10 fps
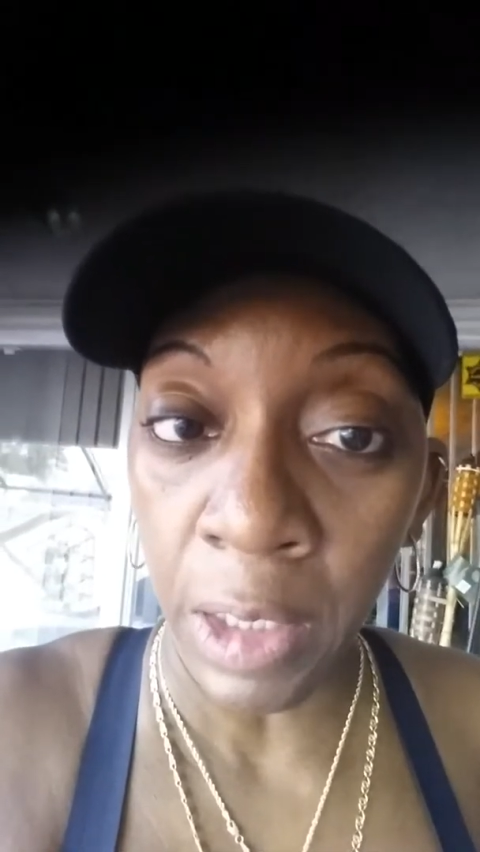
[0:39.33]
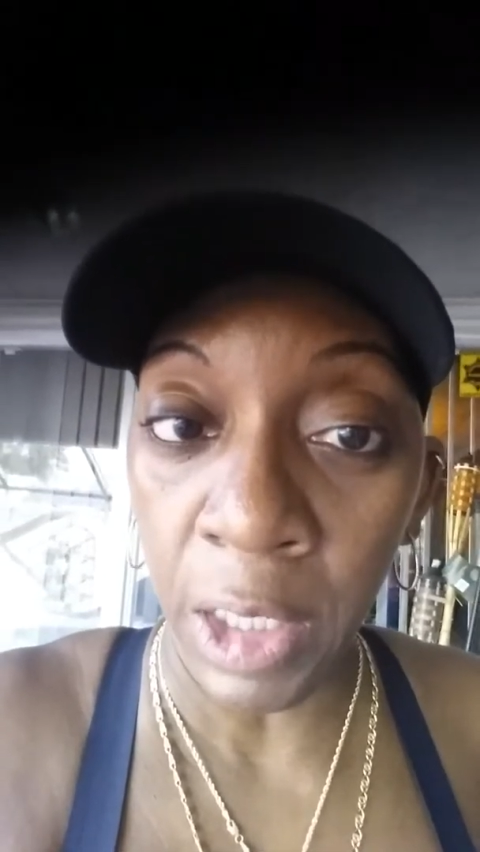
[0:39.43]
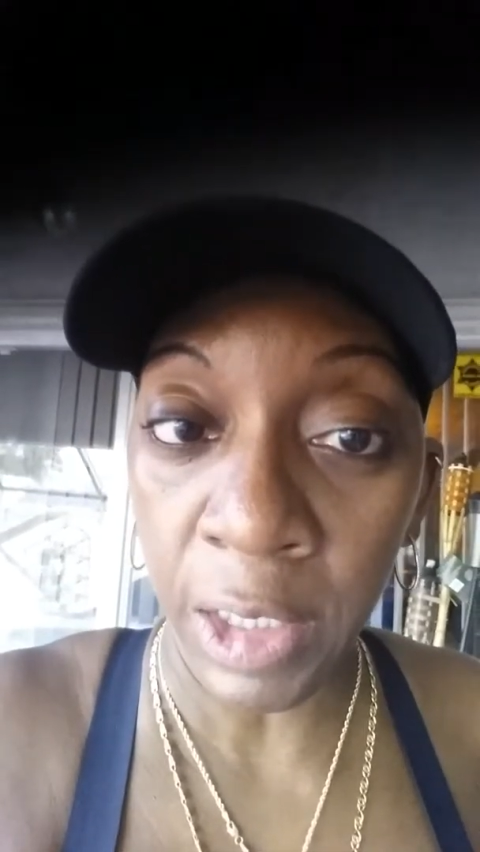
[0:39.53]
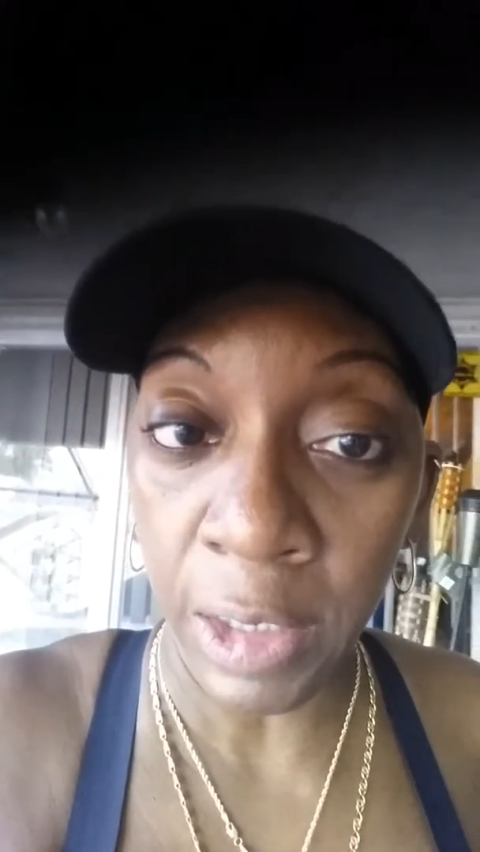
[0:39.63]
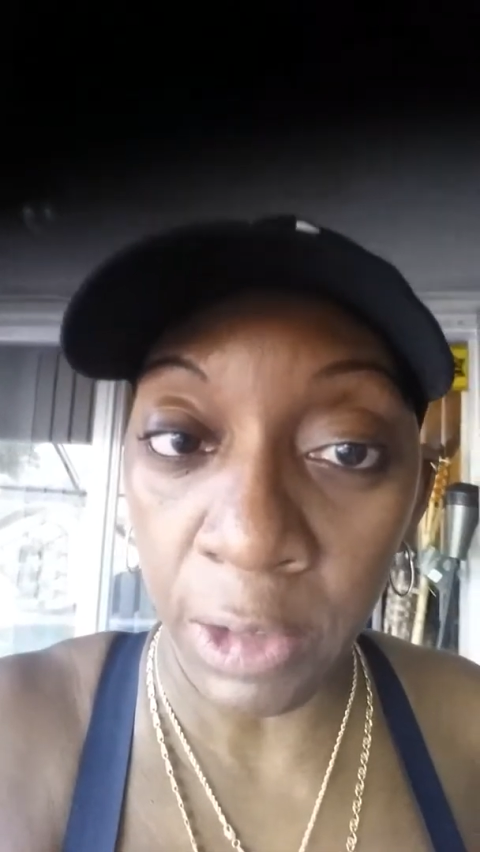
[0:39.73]

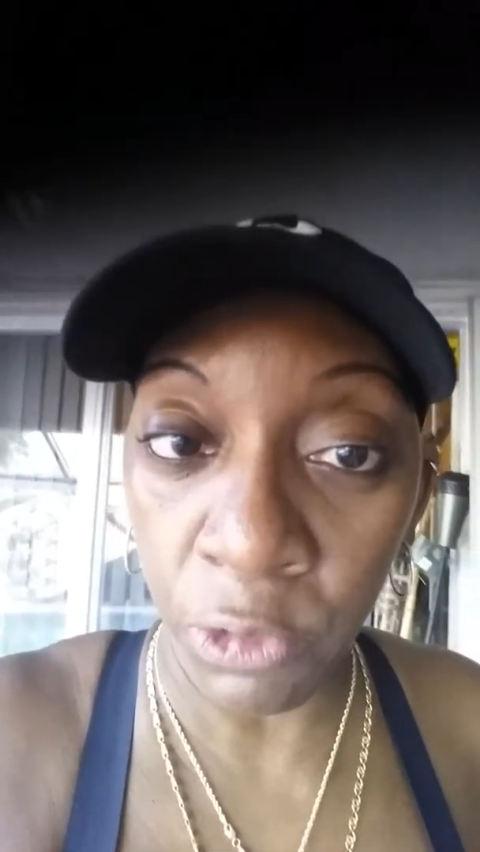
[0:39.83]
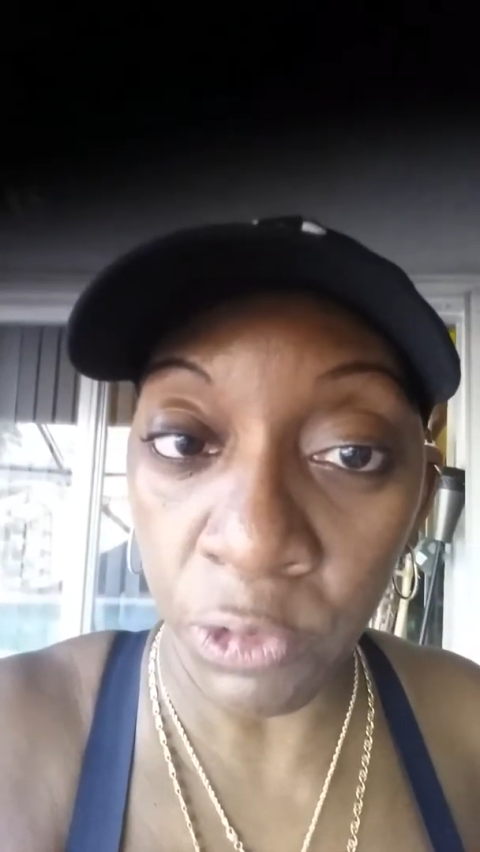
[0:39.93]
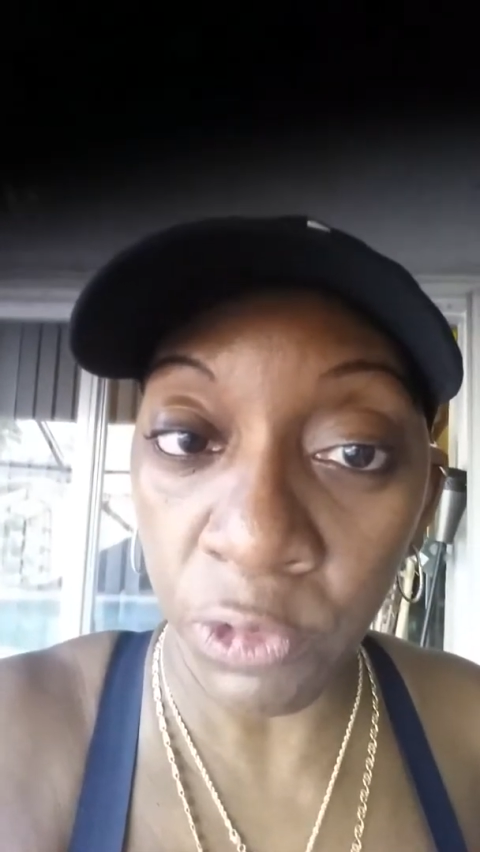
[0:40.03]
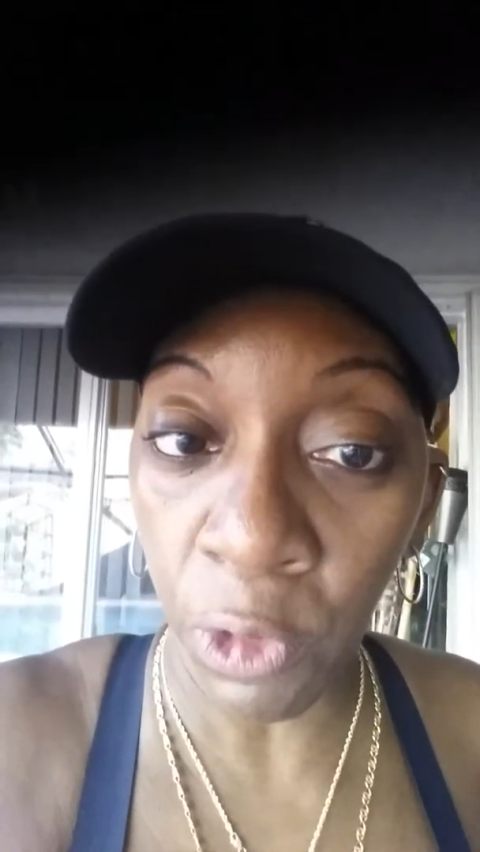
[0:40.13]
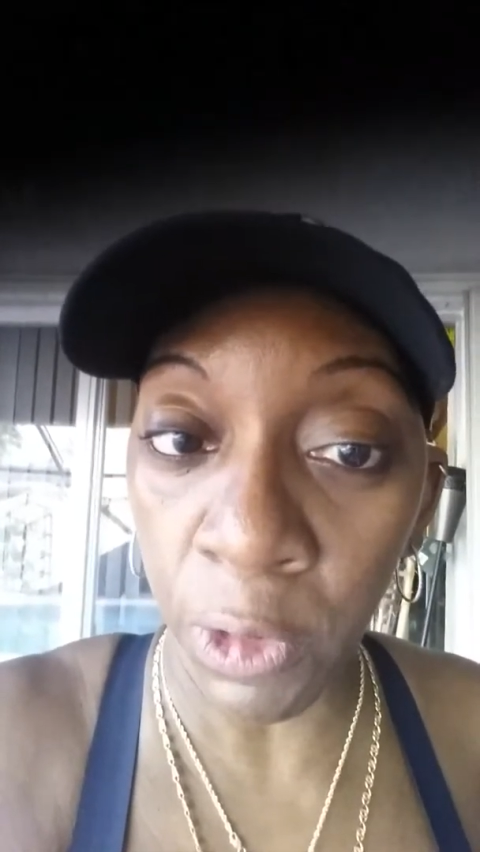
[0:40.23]
I can get
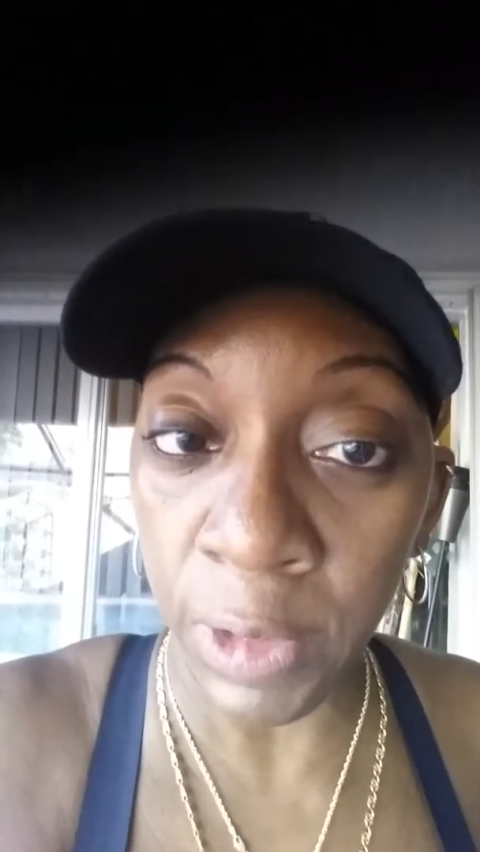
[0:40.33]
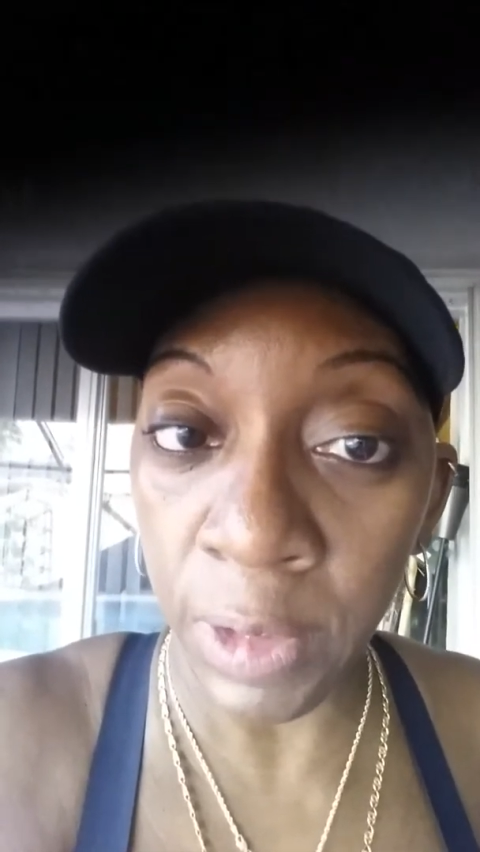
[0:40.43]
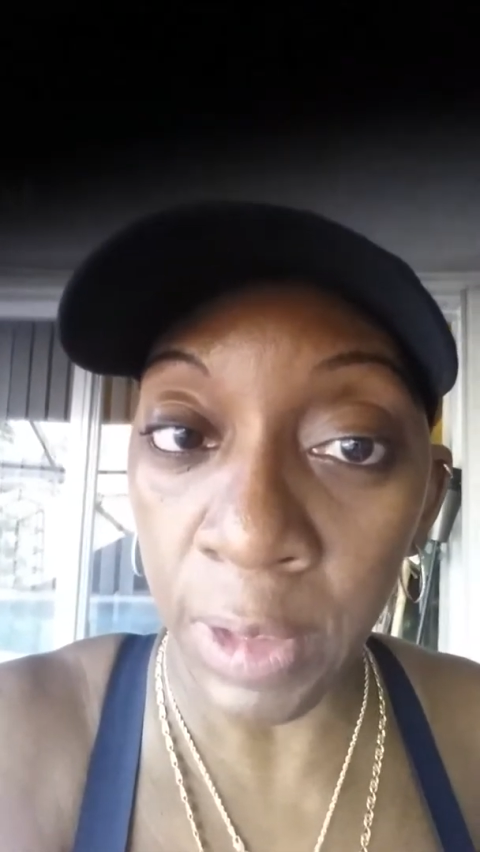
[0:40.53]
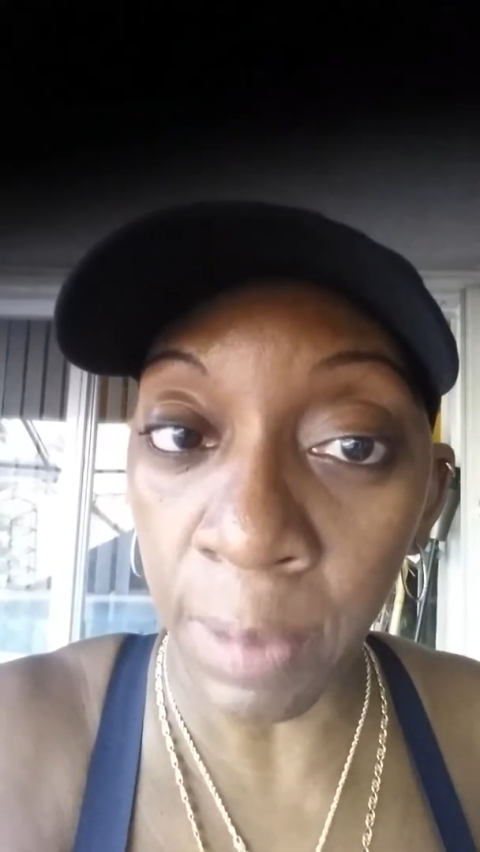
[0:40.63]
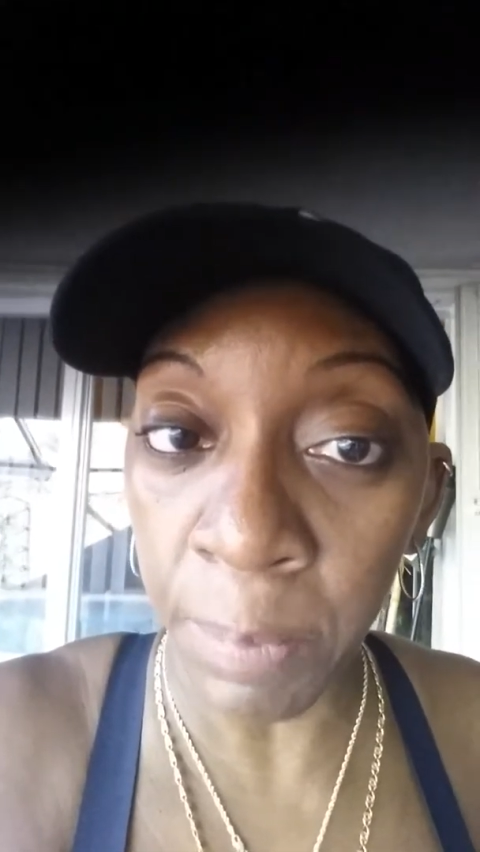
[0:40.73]
you
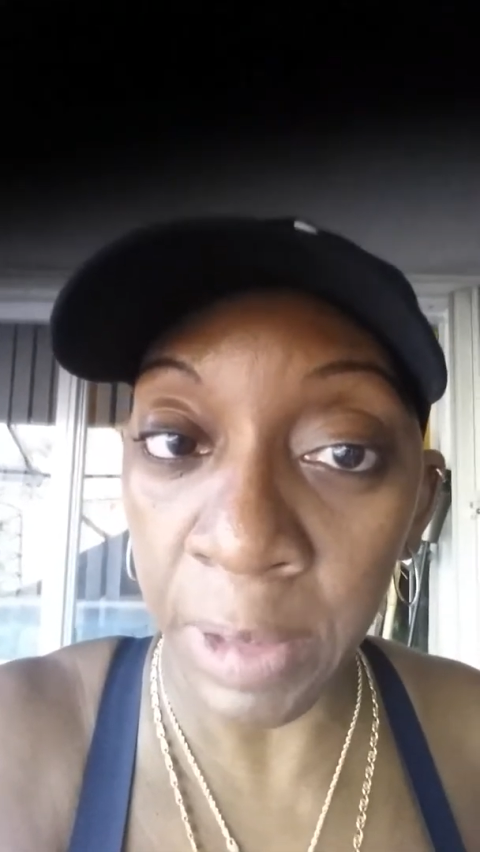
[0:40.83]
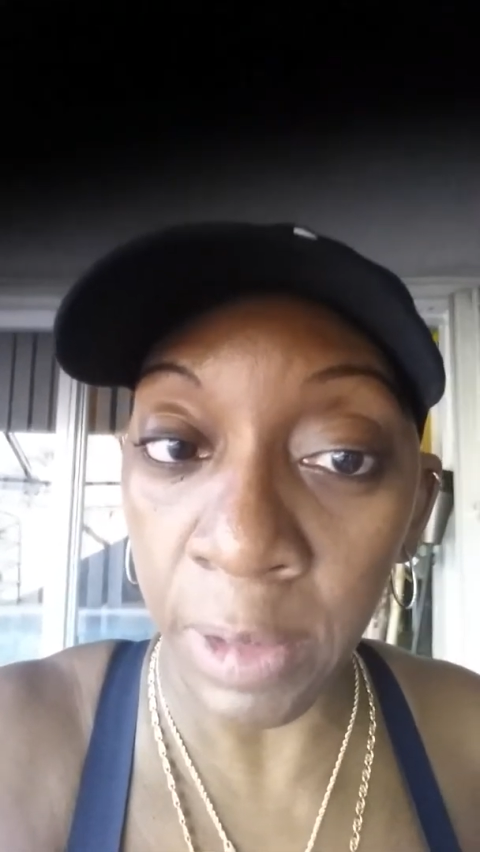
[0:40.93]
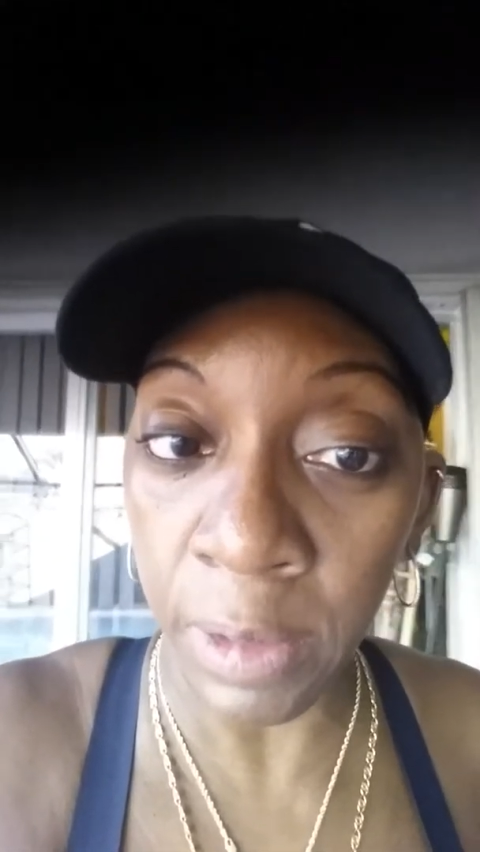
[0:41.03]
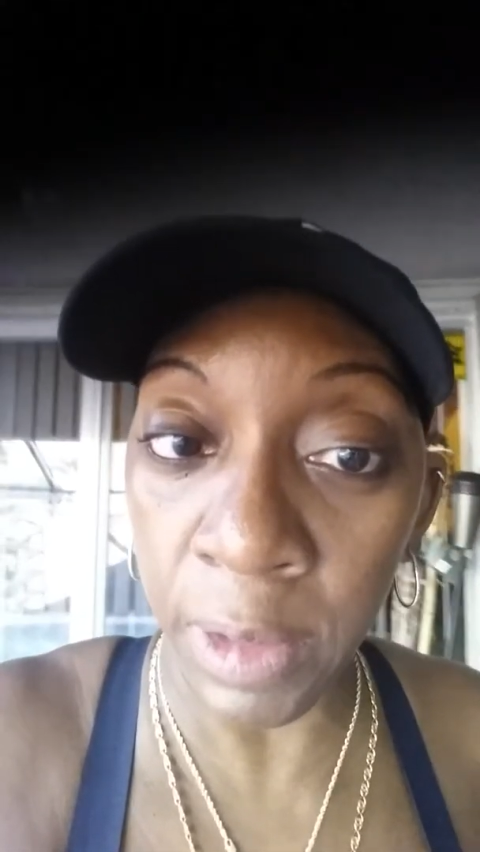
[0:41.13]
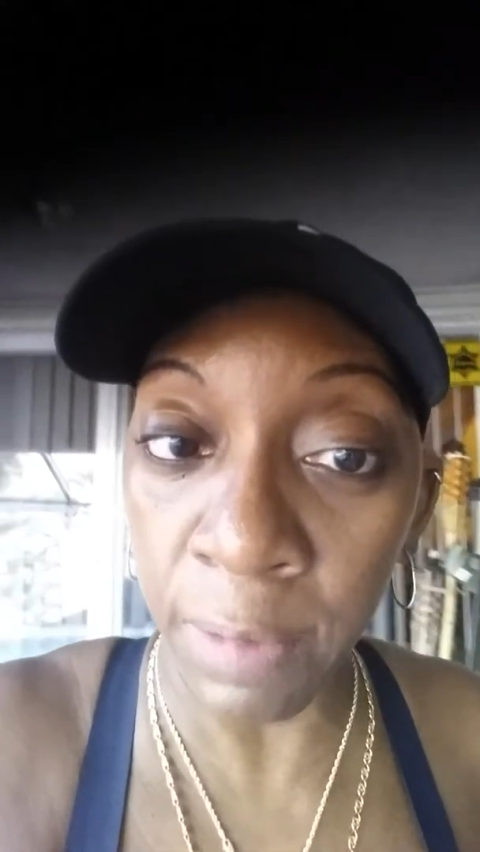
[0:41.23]
started
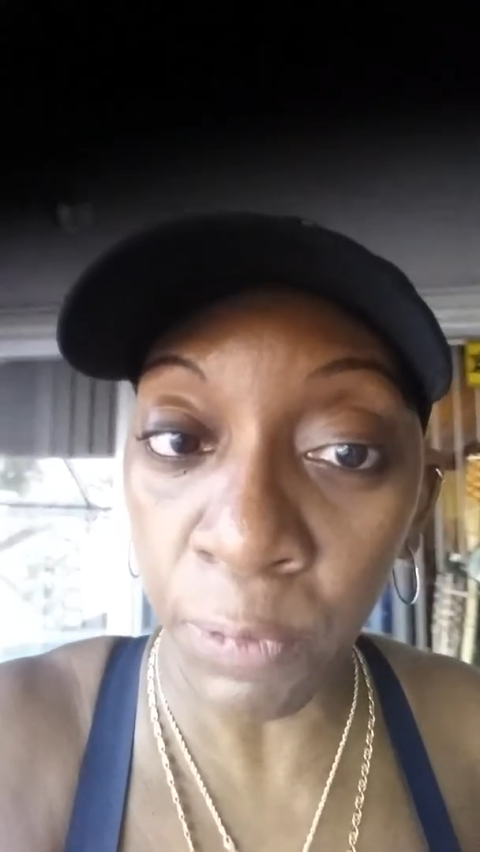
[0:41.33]
immediately.